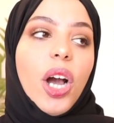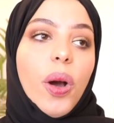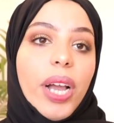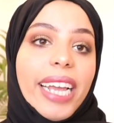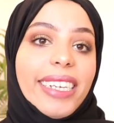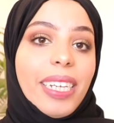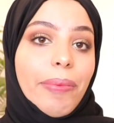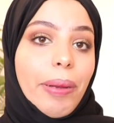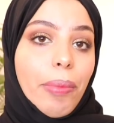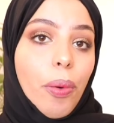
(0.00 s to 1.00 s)
Okay,
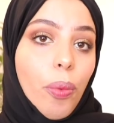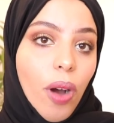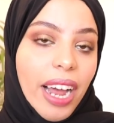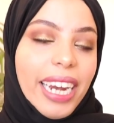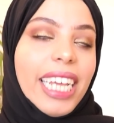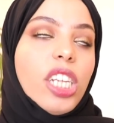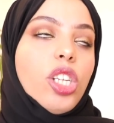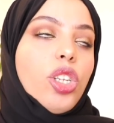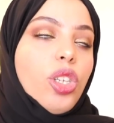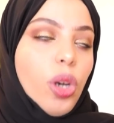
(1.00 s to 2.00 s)
tip number one.
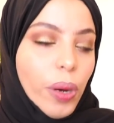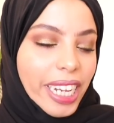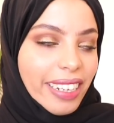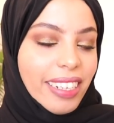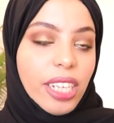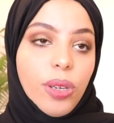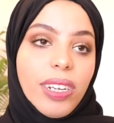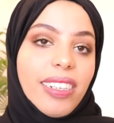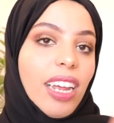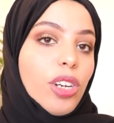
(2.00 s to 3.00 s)
It's so easy. You
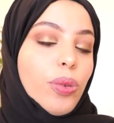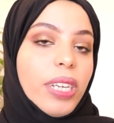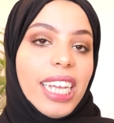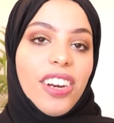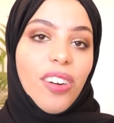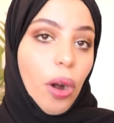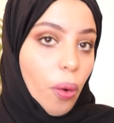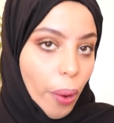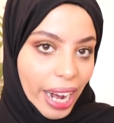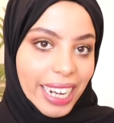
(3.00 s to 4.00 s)
can start doing it
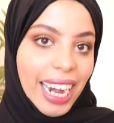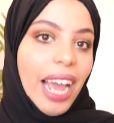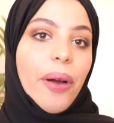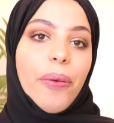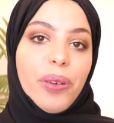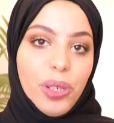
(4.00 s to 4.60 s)
right now,